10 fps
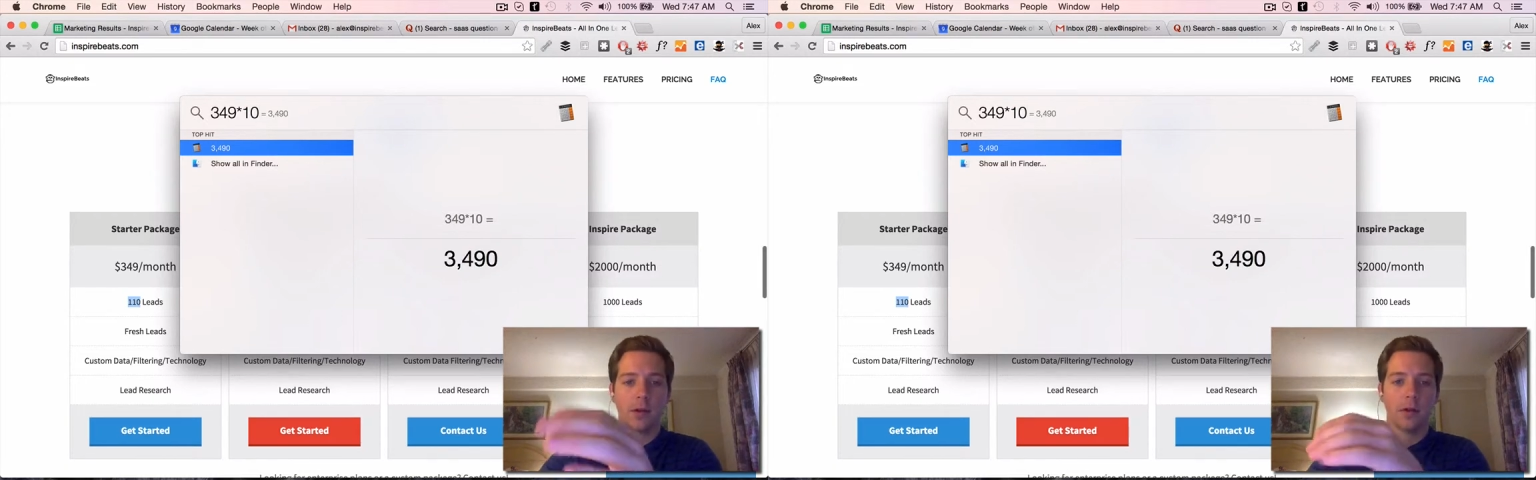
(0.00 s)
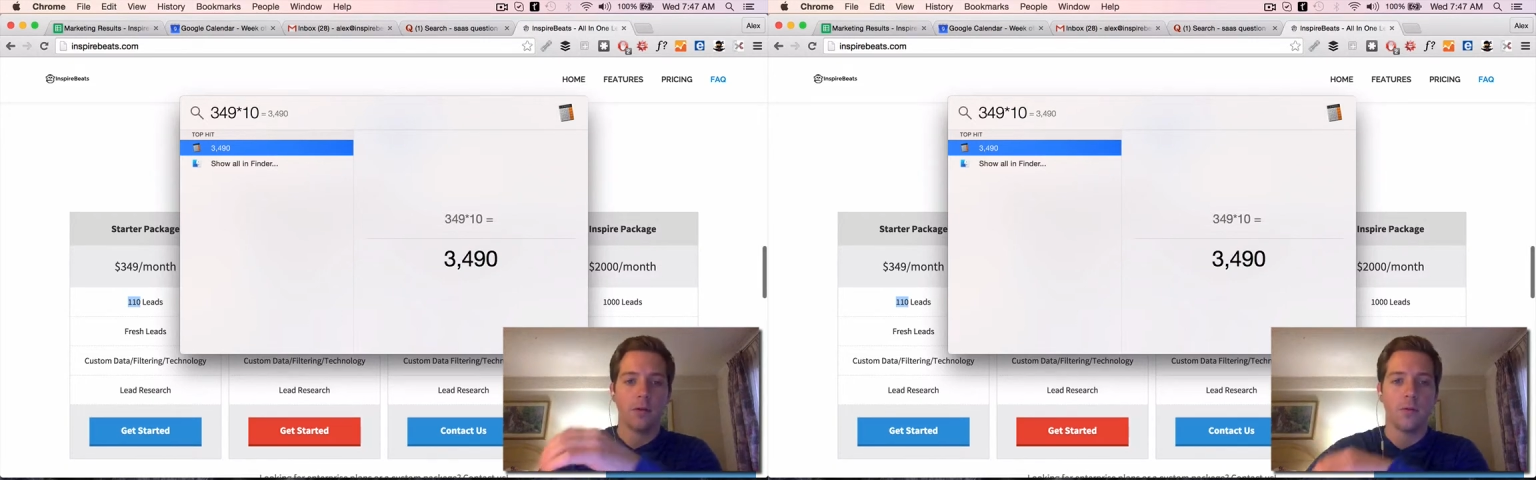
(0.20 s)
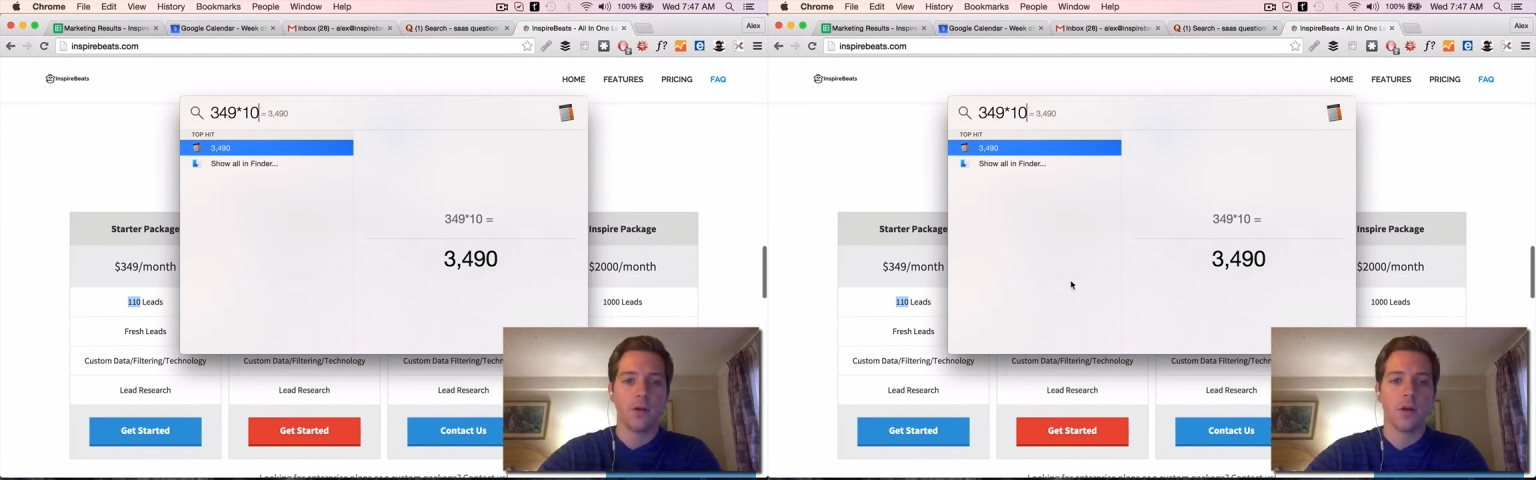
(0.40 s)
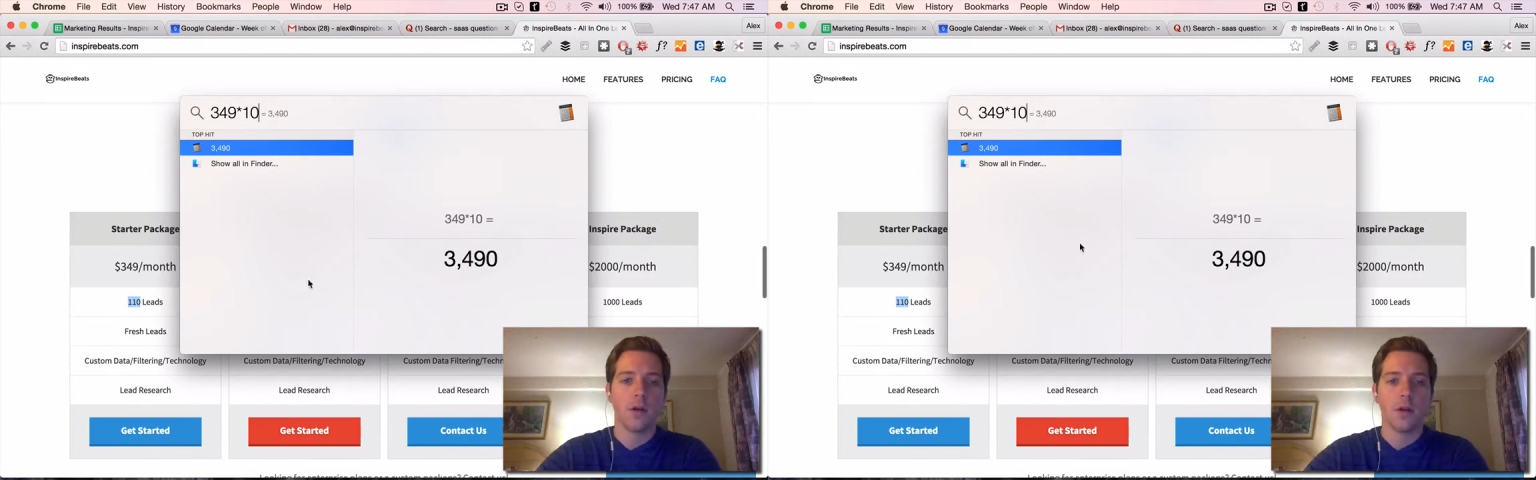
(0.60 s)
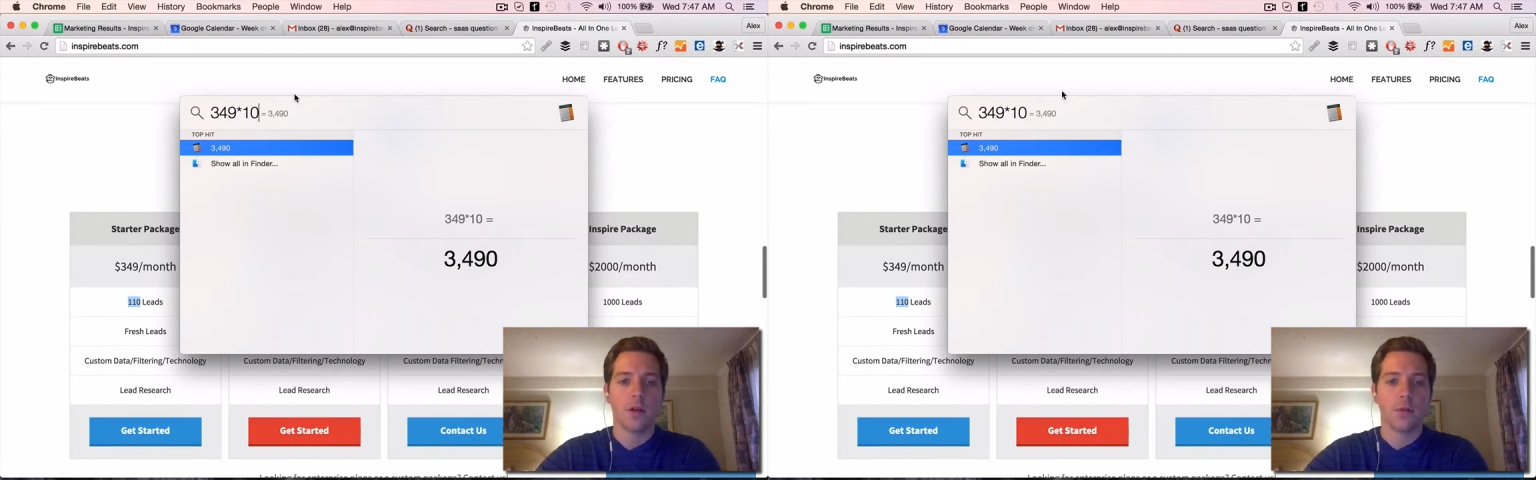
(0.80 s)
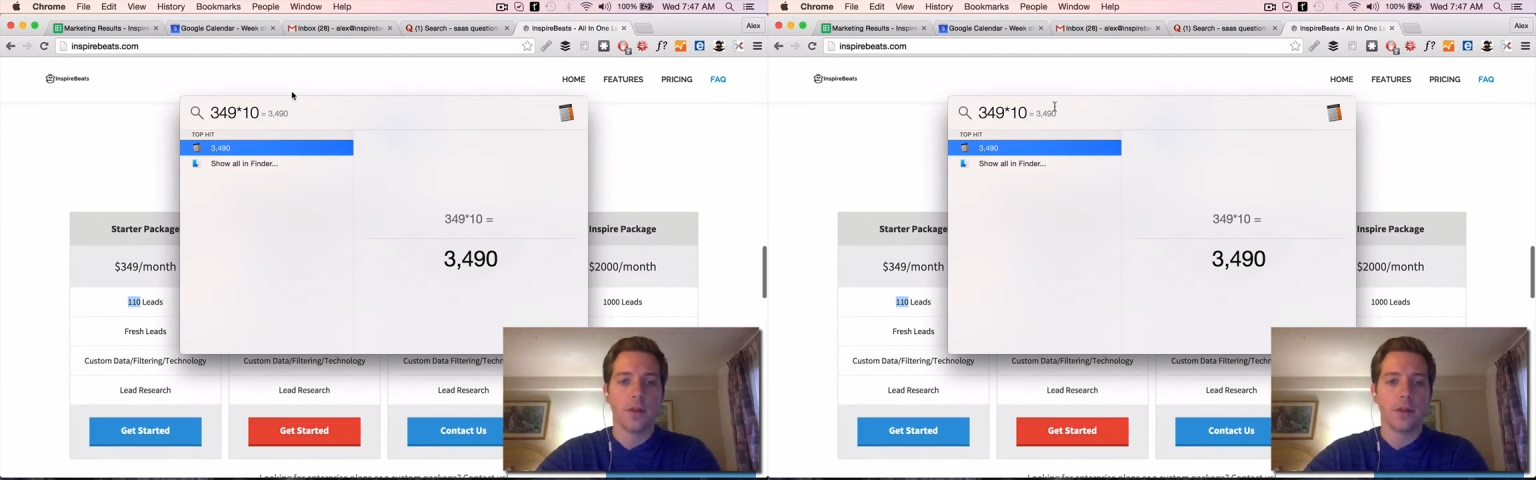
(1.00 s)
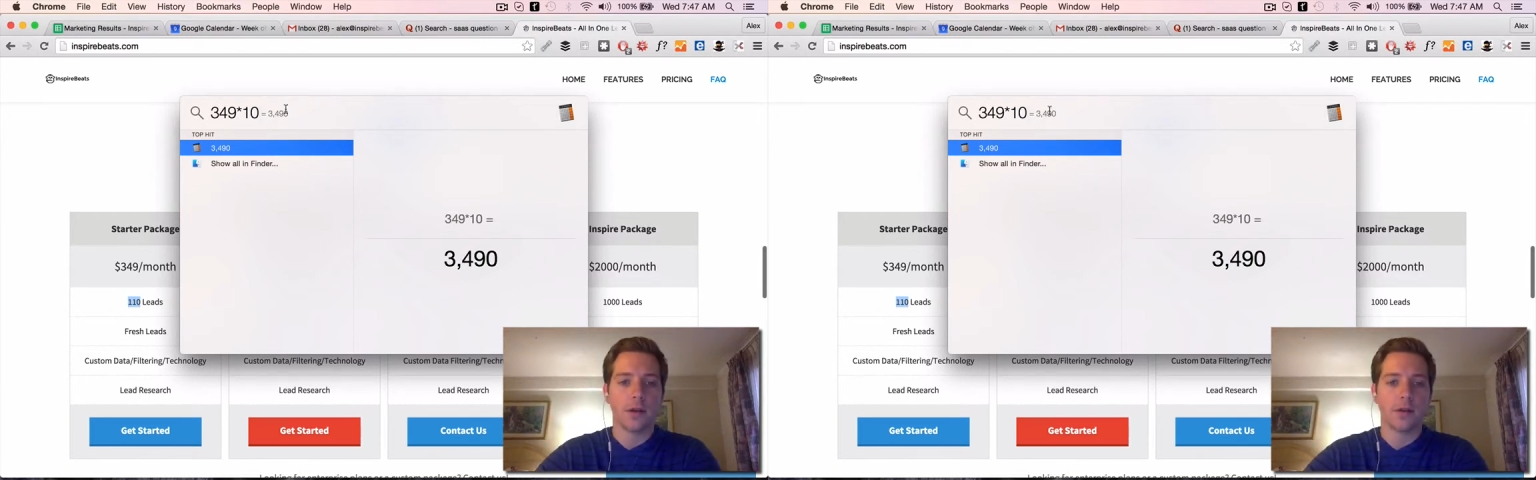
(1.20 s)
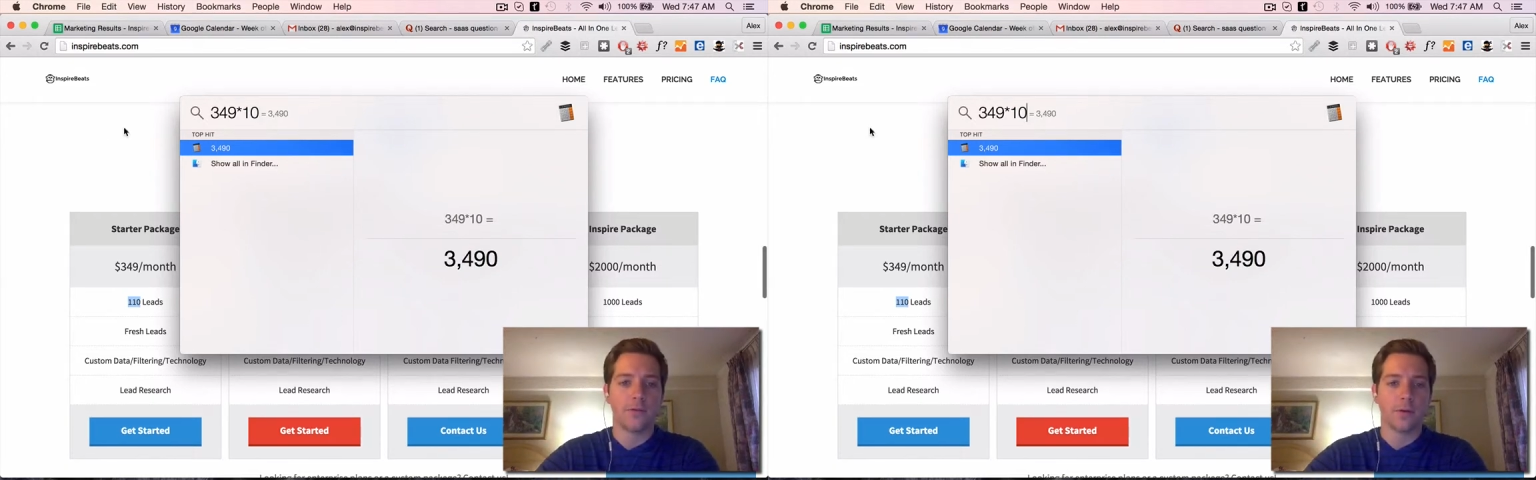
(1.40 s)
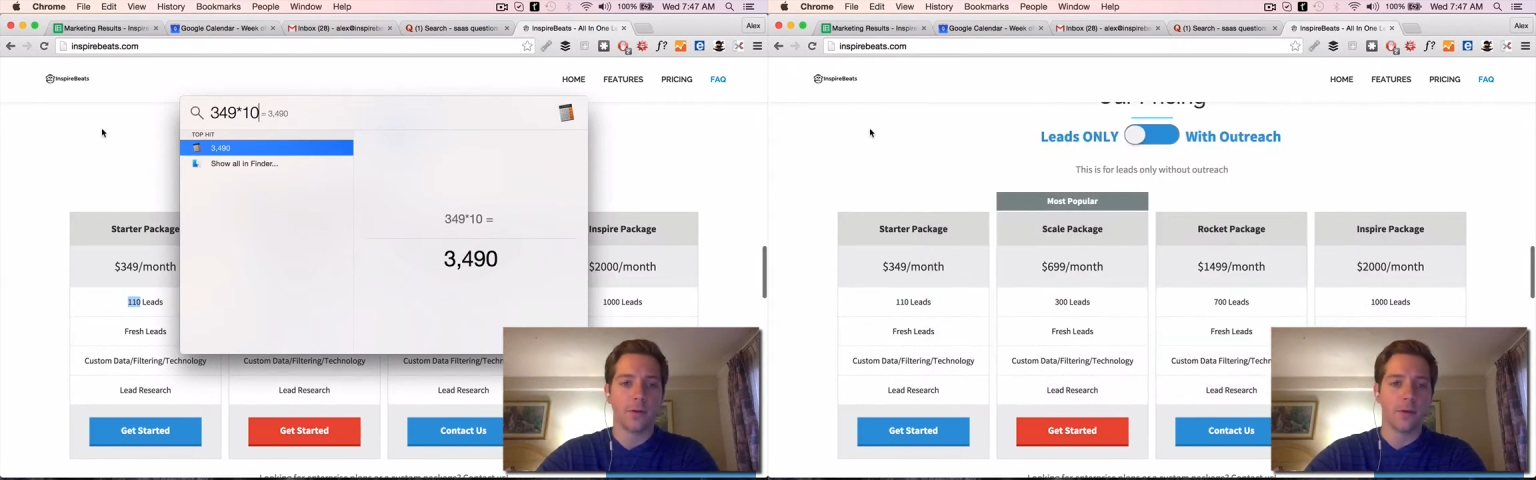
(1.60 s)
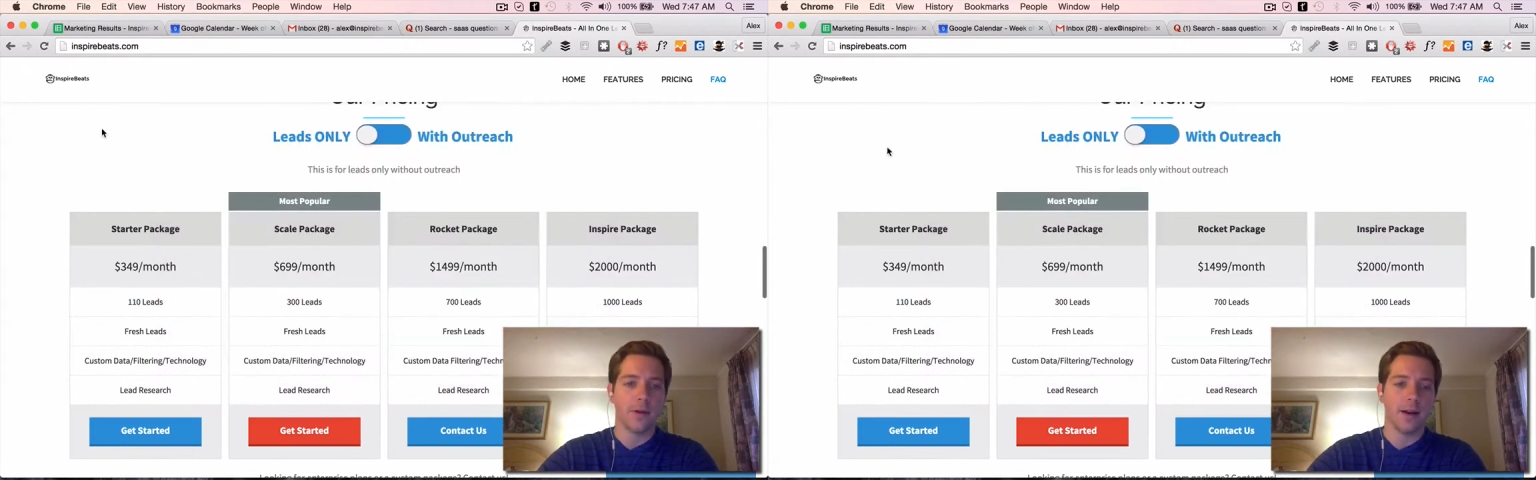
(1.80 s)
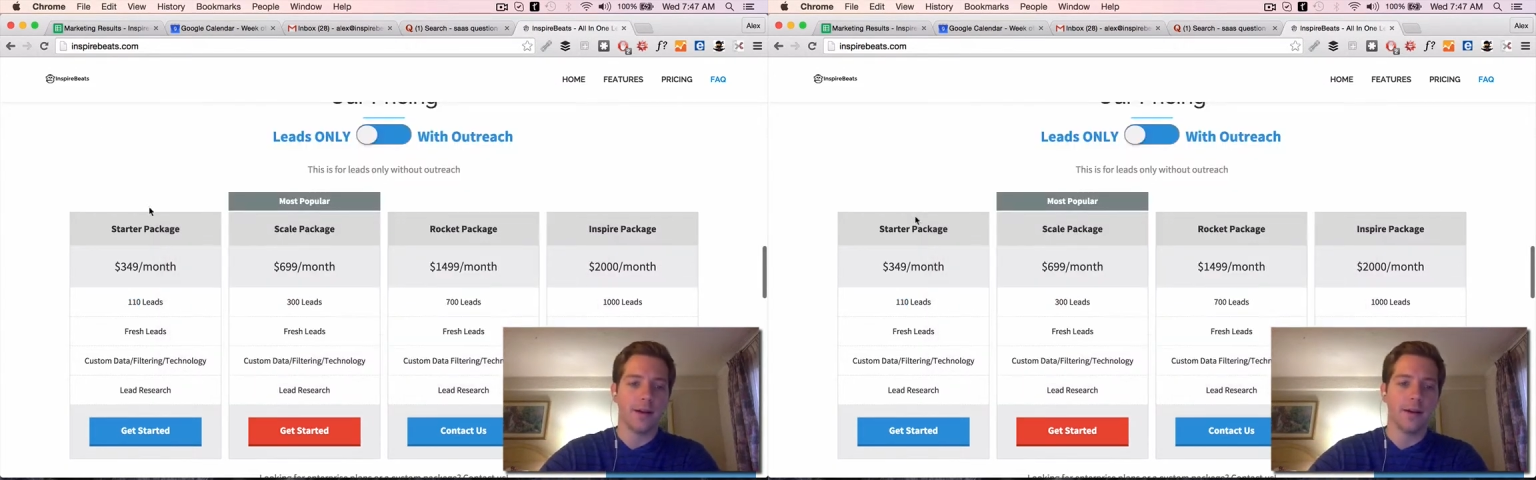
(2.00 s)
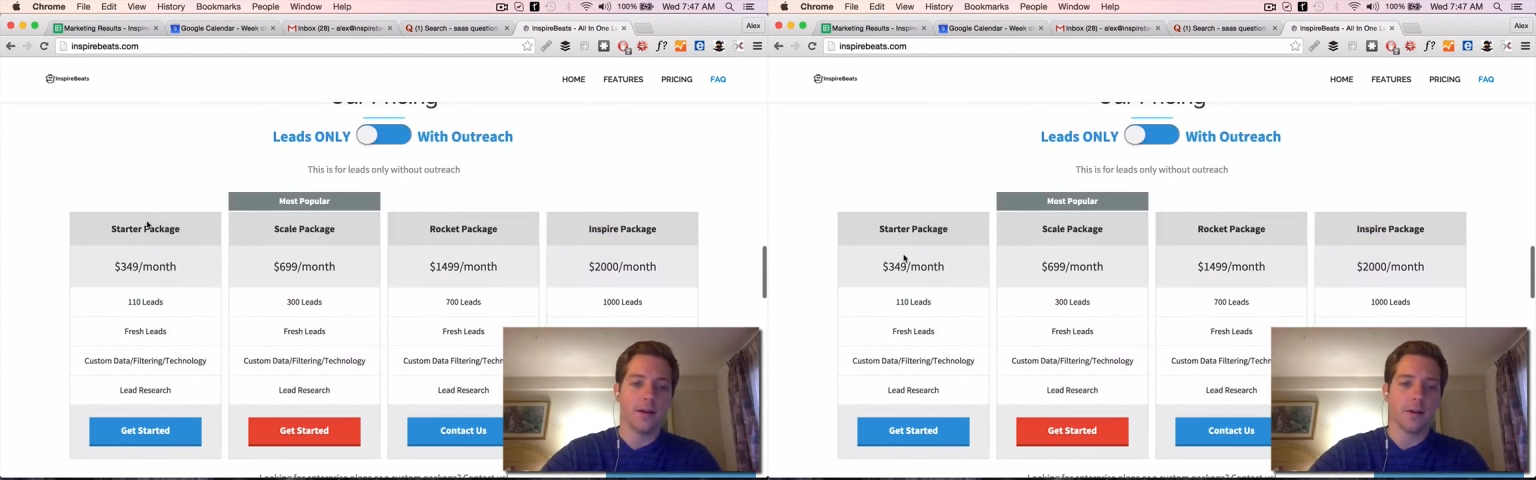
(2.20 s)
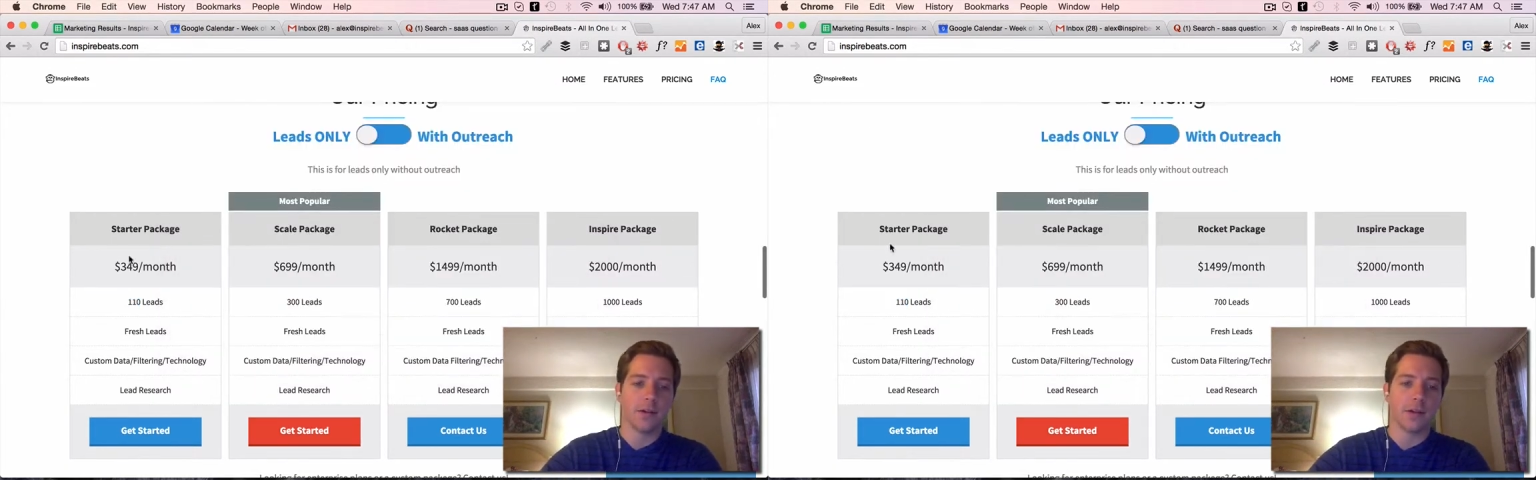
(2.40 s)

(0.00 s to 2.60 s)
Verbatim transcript: So $3,490